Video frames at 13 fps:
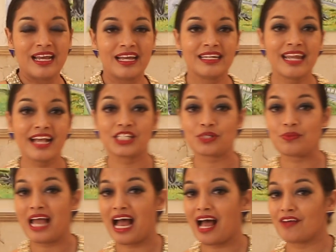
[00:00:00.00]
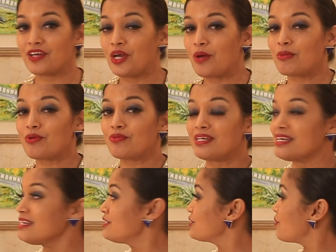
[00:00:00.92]
Next, we have
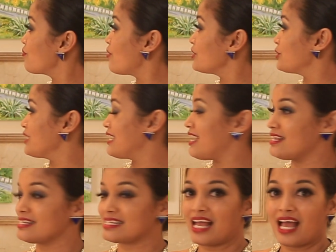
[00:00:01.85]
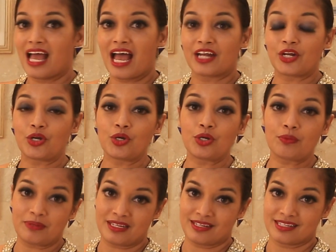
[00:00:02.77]
Maurice Rodriguez, and her
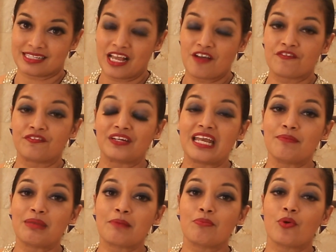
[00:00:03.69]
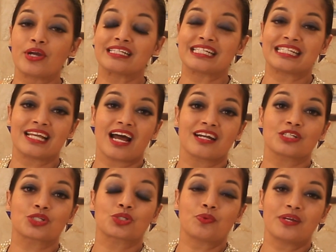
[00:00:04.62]
piece, Flaming
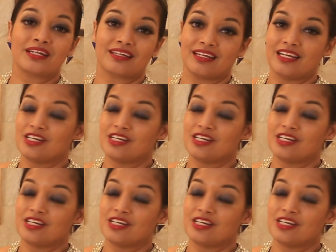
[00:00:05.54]
Poinciana's Twin,